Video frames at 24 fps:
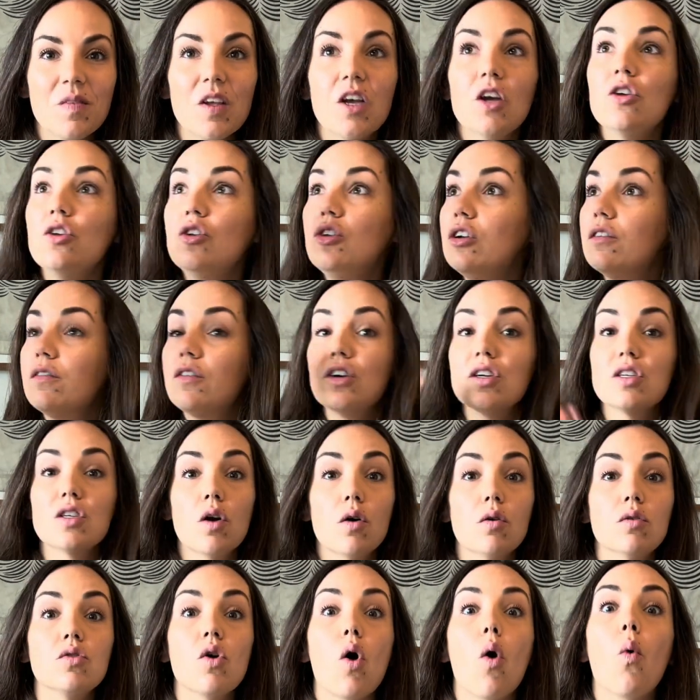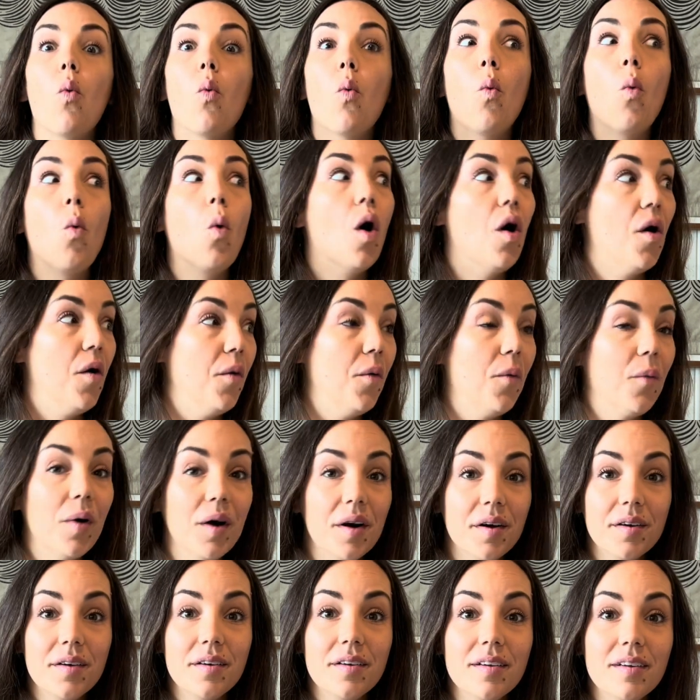Universe goes, whoa,
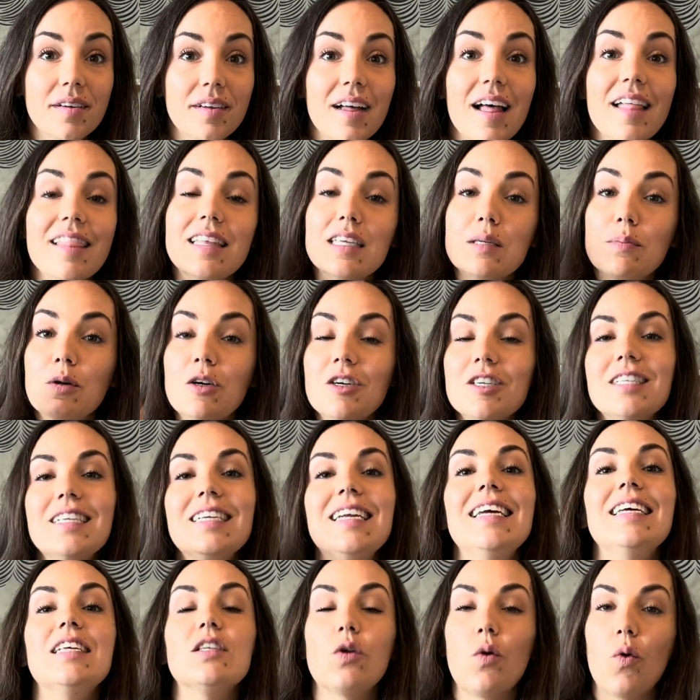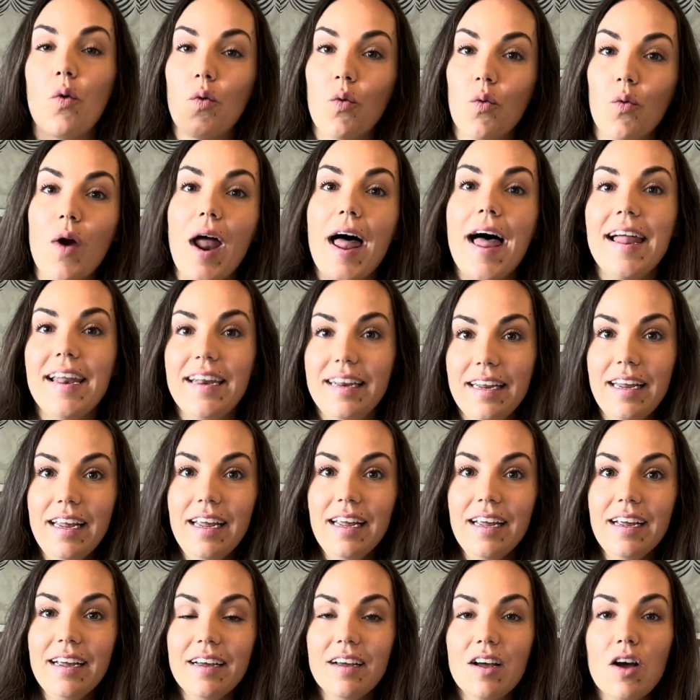this person is ready
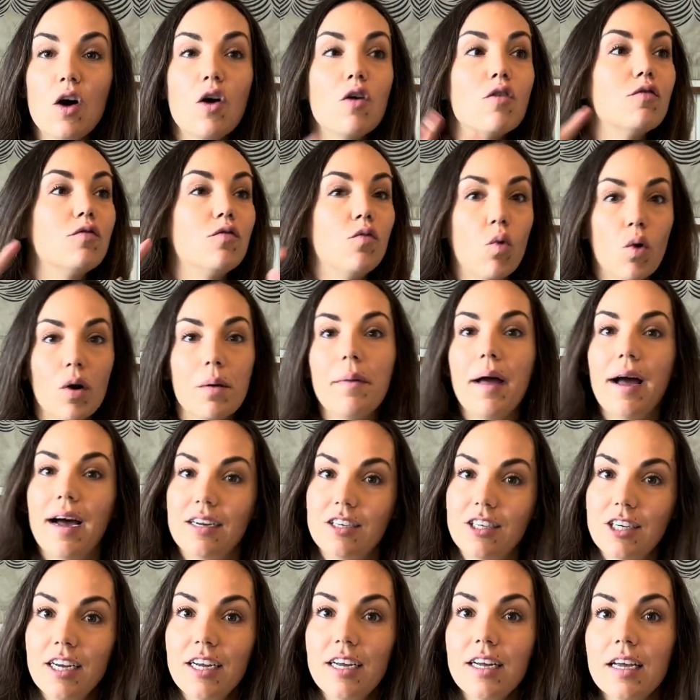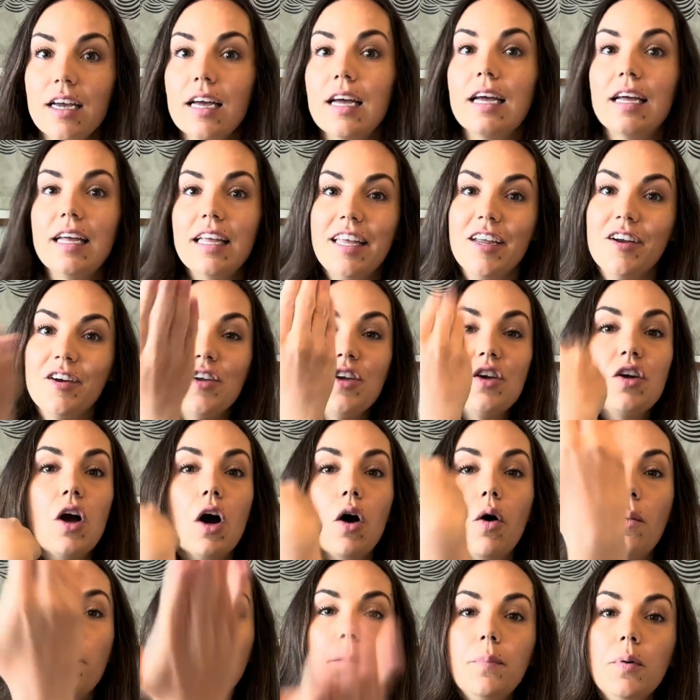for magic. here you
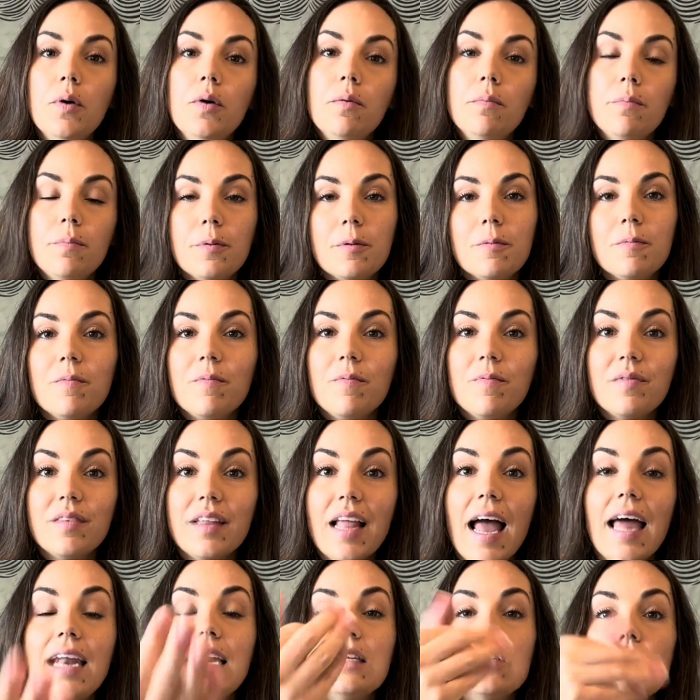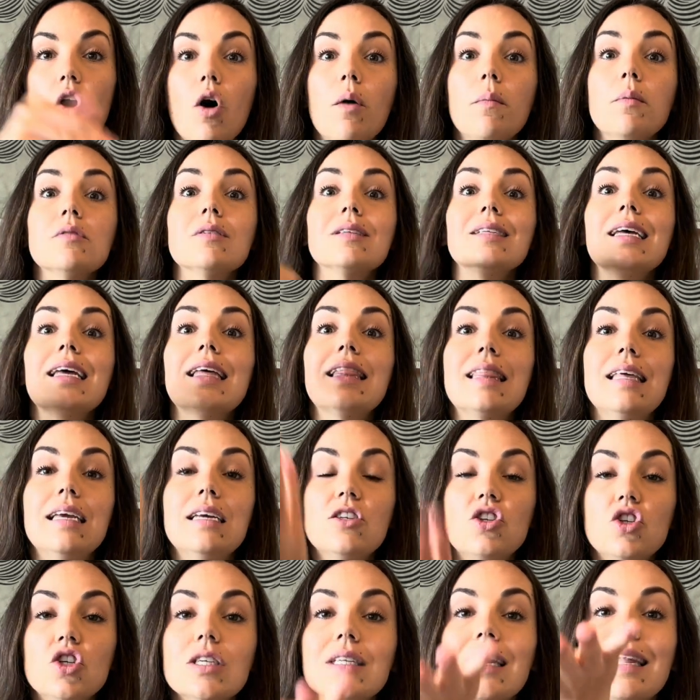go, boom. And it's almost like things
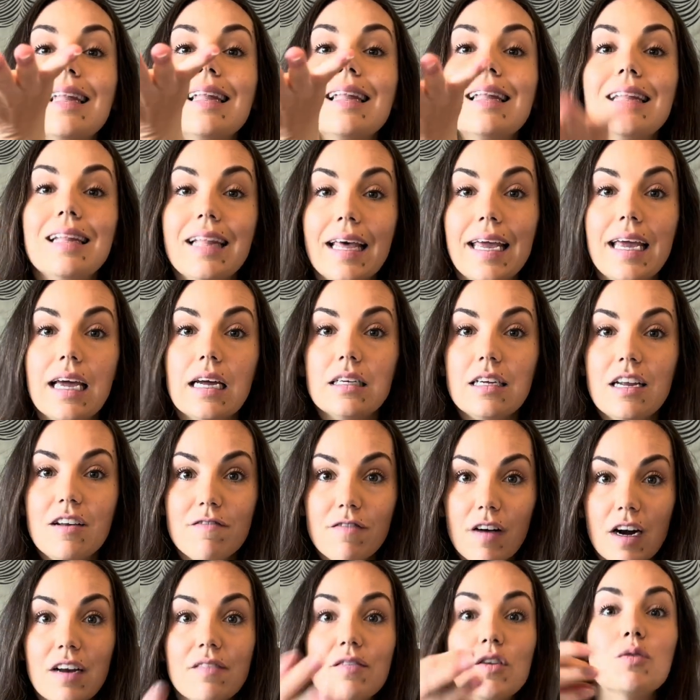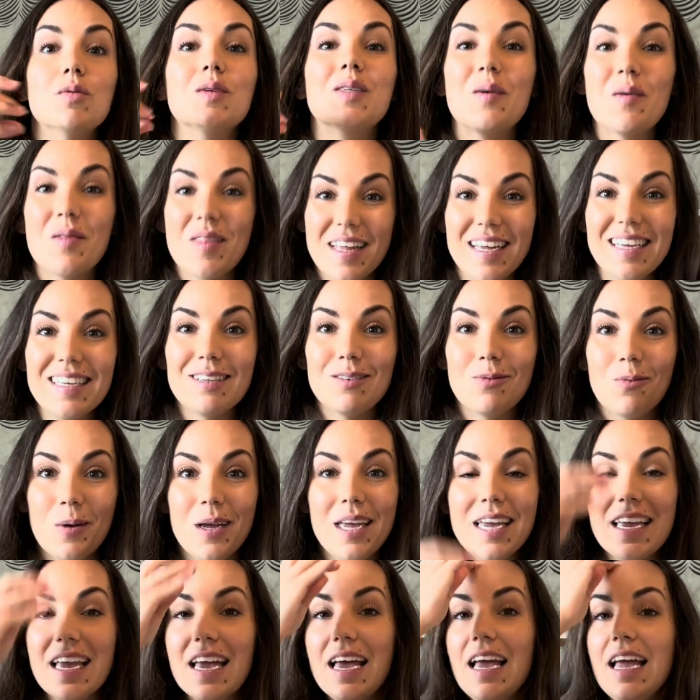just land in front of you. So this
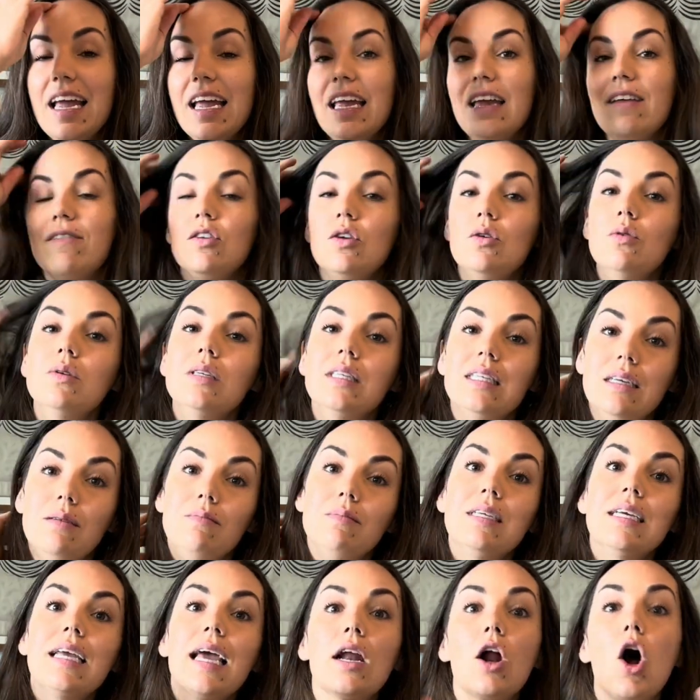week, if you seem to get